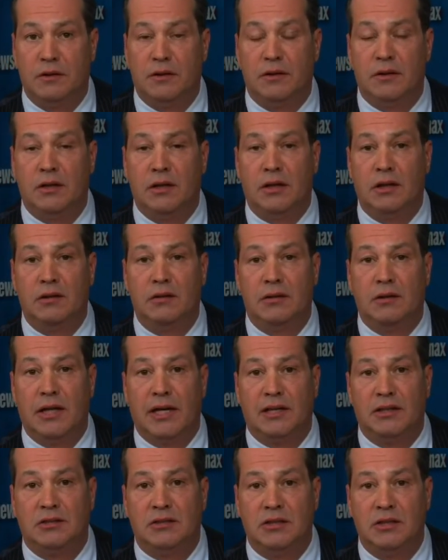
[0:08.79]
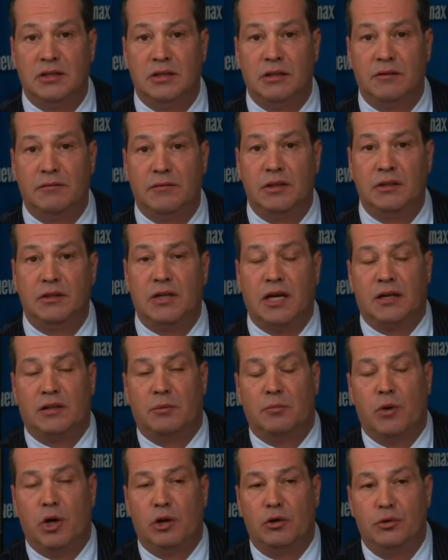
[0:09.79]
the legacy of
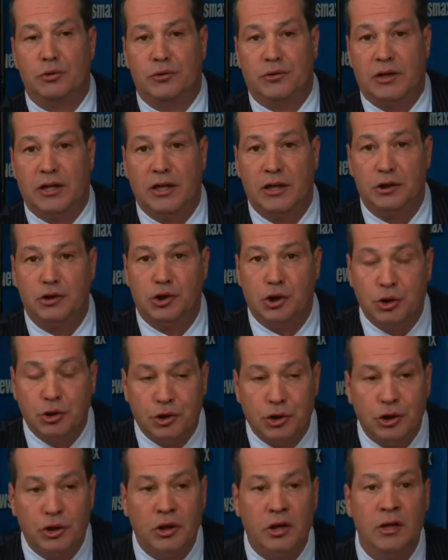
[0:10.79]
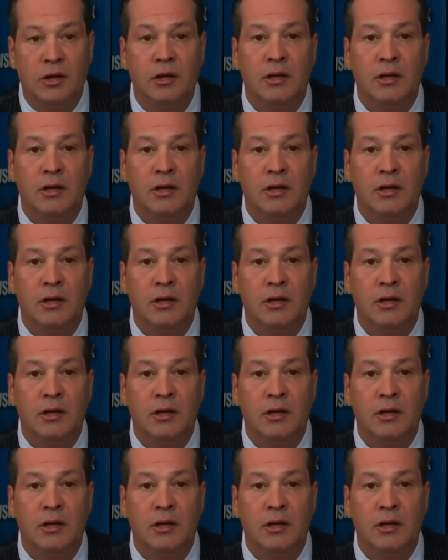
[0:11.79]
Dr. Martin Luther King Jr.